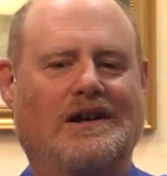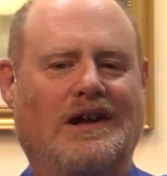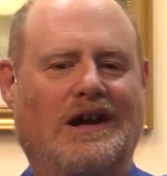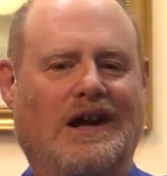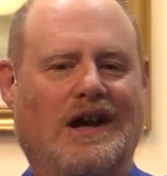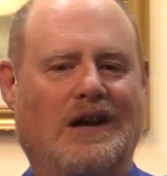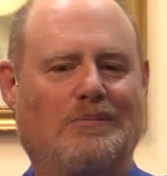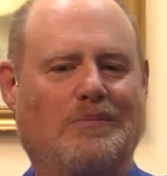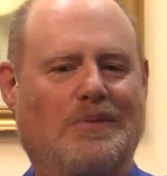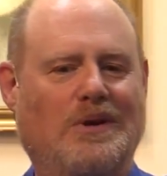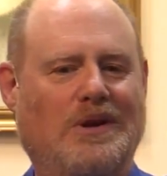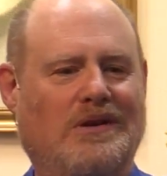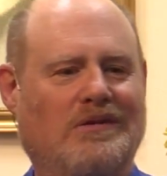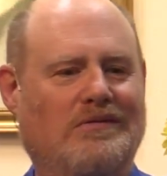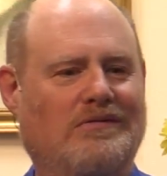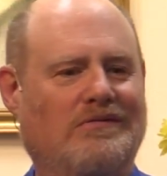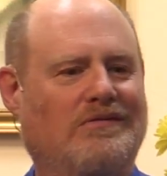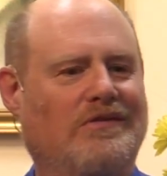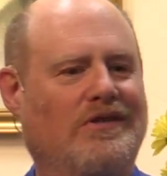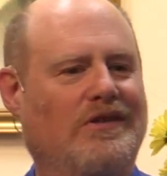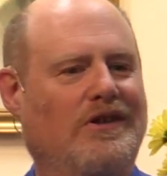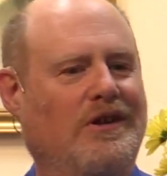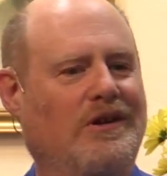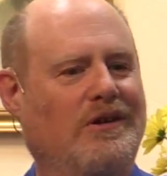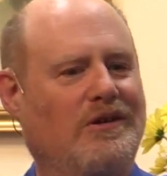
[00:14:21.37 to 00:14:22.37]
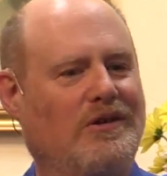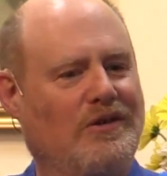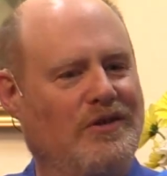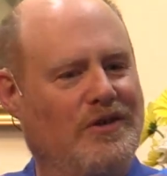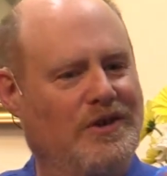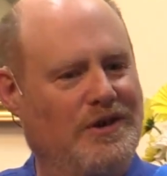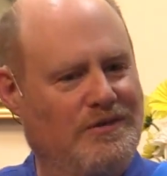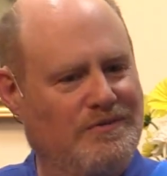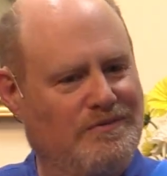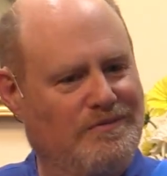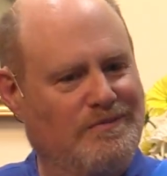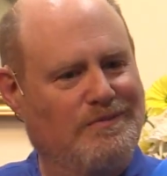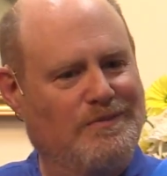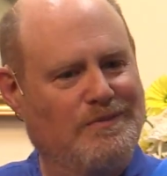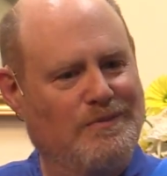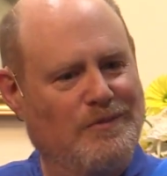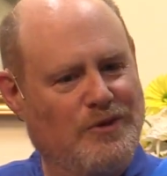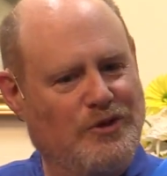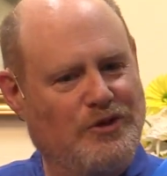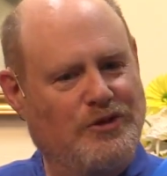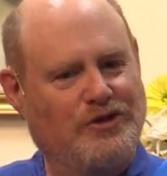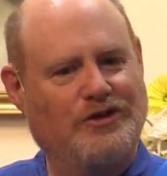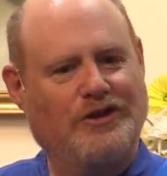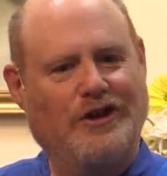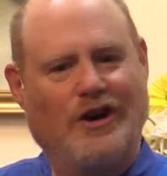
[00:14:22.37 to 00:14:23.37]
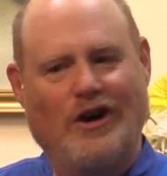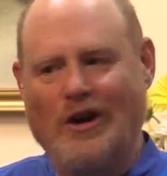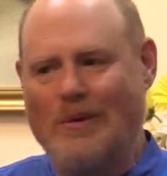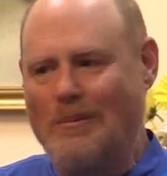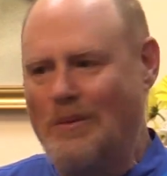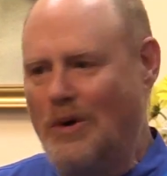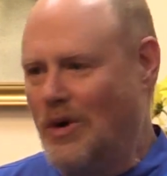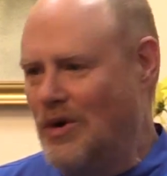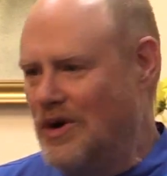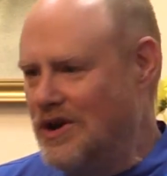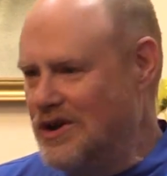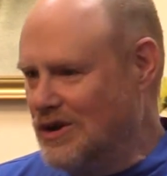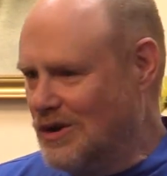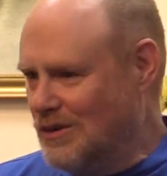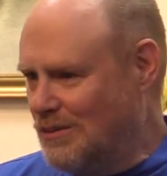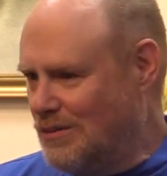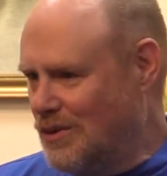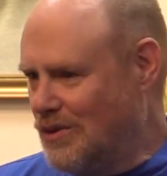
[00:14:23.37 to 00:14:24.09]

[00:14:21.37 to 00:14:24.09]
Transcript: had been the ceremonial